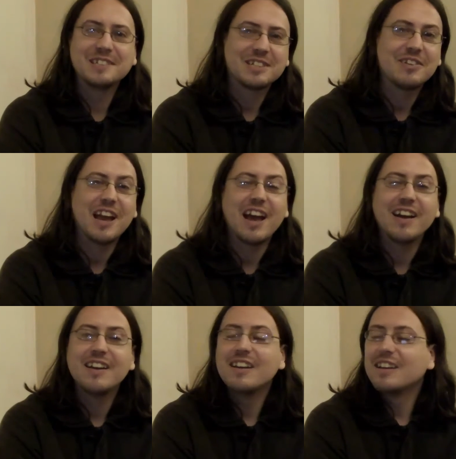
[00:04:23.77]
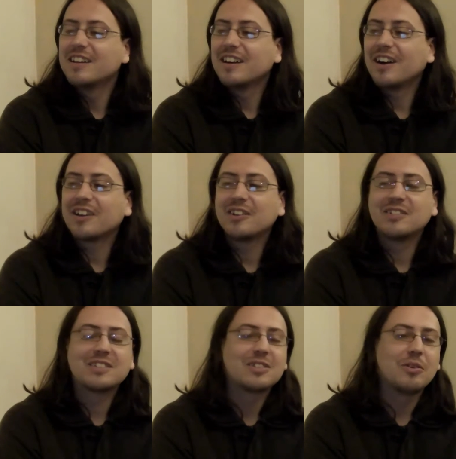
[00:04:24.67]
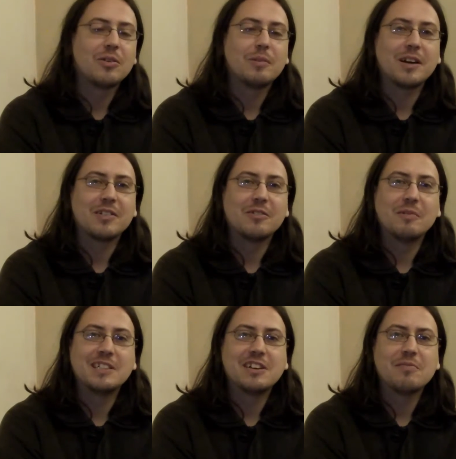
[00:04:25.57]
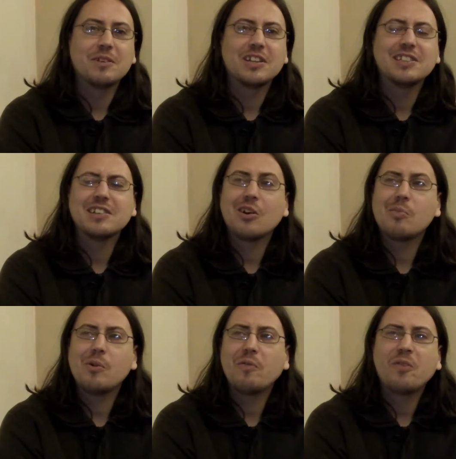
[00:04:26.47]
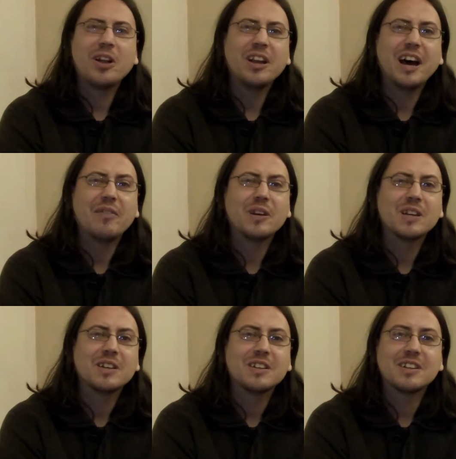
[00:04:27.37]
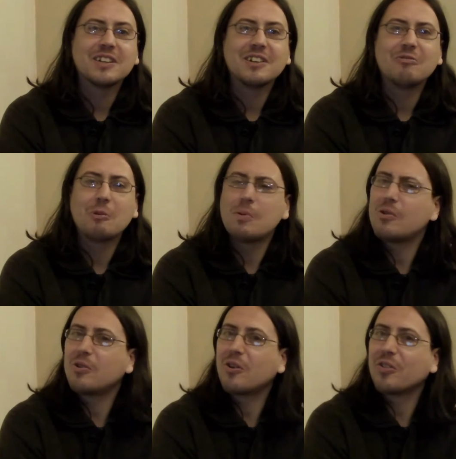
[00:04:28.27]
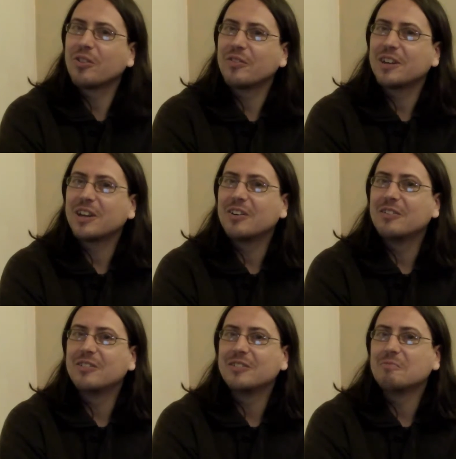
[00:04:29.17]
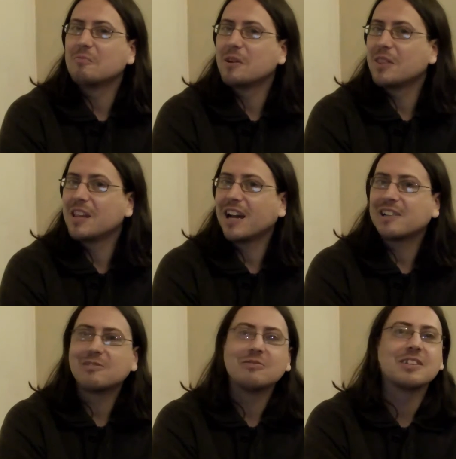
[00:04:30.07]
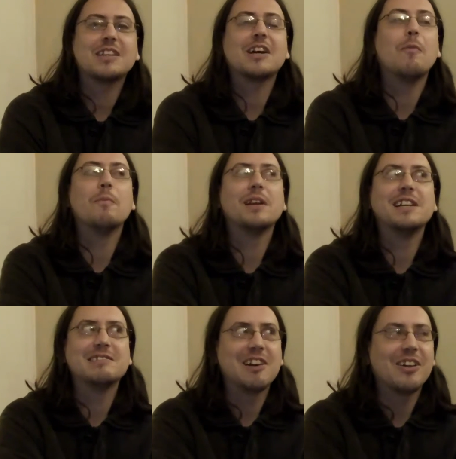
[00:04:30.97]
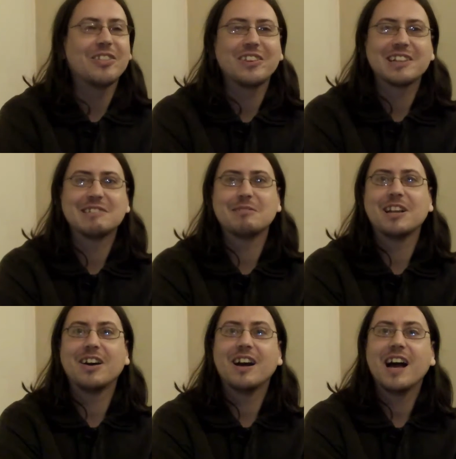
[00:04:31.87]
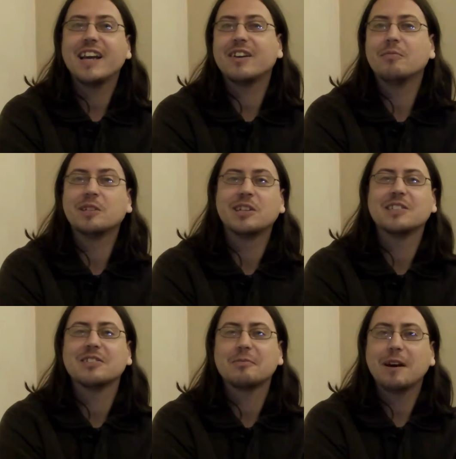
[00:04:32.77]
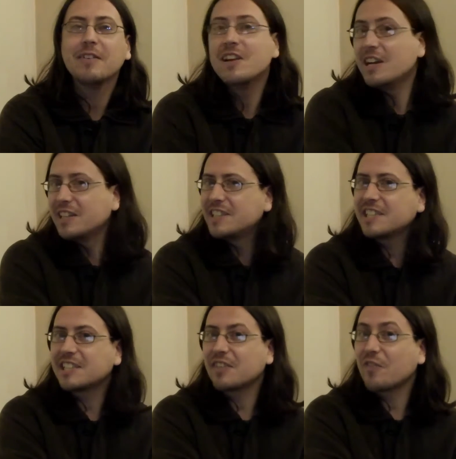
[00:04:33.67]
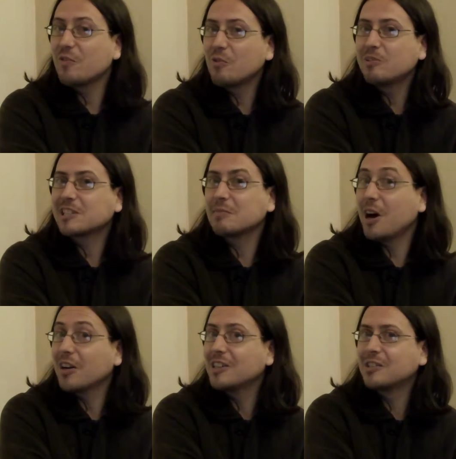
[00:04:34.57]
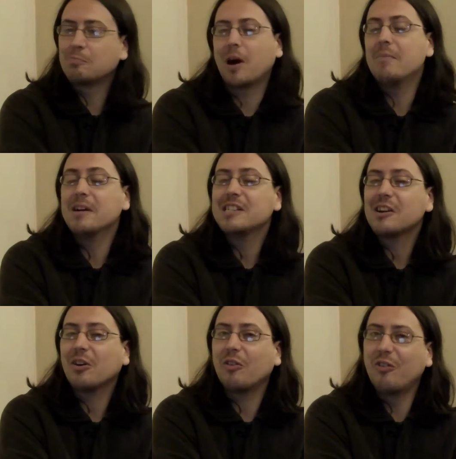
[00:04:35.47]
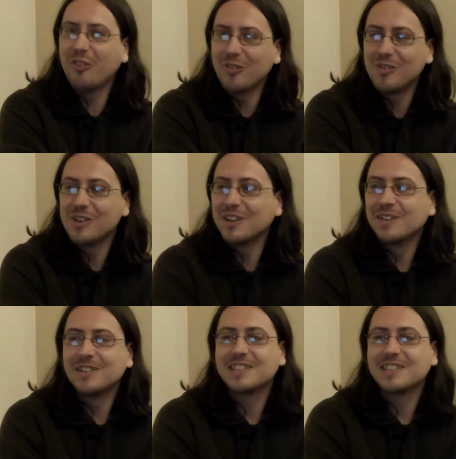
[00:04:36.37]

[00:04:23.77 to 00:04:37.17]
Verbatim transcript: So yeah. I could talk about it all myself, but it's a lot more fun having a rapport on the video with the actual companies rather than just be like, hey, I'm going to talk about six different routes to market by myself.